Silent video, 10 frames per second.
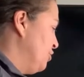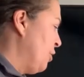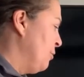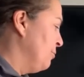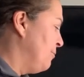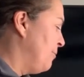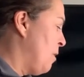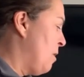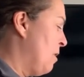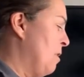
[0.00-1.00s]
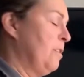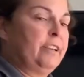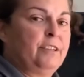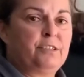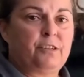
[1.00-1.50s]
Don't
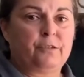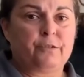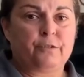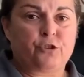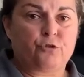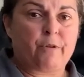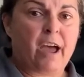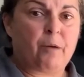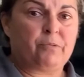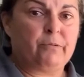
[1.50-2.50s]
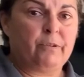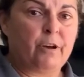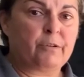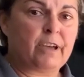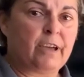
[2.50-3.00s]
fall into their trap,
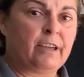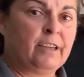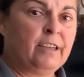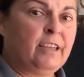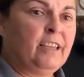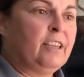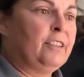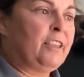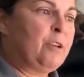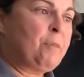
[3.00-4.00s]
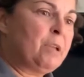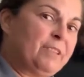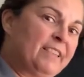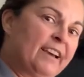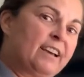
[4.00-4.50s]
okay? They might
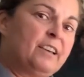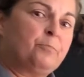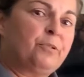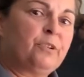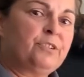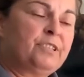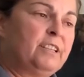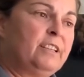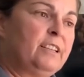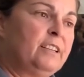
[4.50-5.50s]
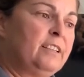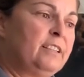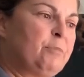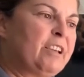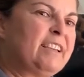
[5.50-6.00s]
be that kind of
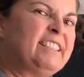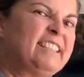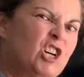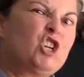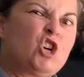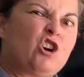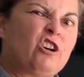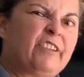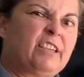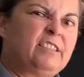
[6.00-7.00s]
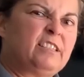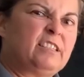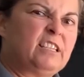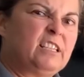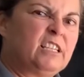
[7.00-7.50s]
person because they're
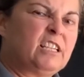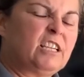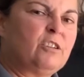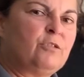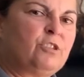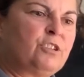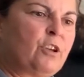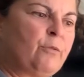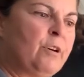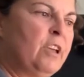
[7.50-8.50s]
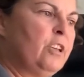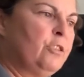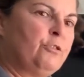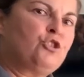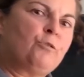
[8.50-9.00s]
nervous, you know, so
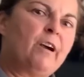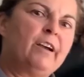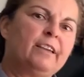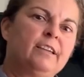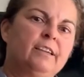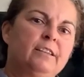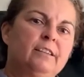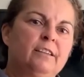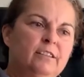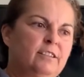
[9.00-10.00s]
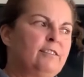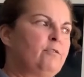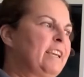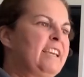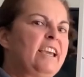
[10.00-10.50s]
they're trying to
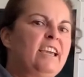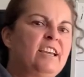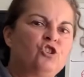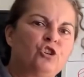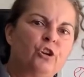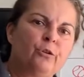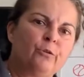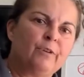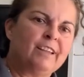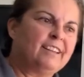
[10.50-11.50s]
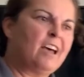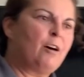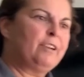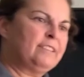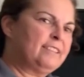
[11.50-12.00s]
engage you, and
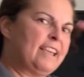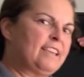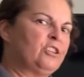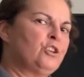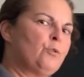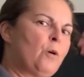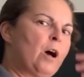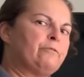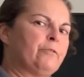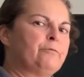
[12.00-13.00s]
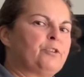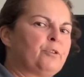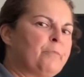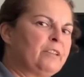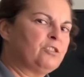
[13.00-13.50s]
now it's taking you off of
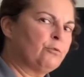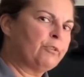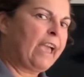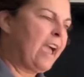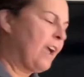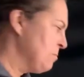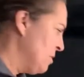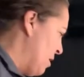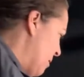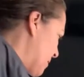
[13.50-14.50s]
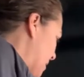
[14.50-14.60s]
your mental game, all